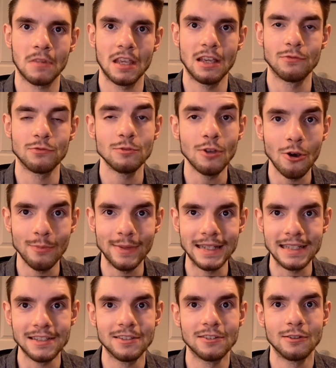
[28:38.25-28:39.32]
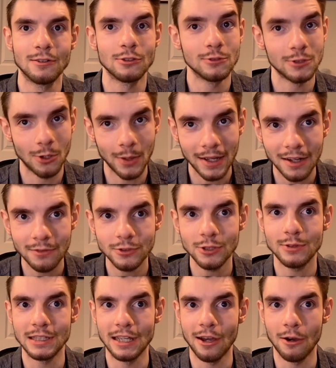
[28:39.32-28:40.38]
If you know me, you know I love
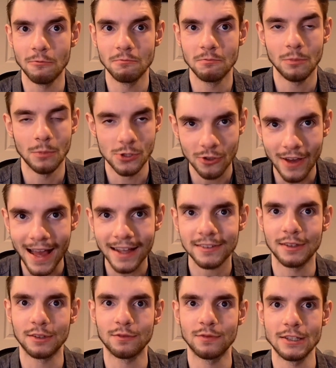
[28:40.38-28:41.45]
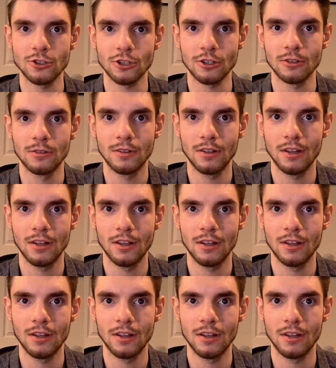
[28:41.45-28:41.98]
Yu-Gi-Oh!, which lacks this feature.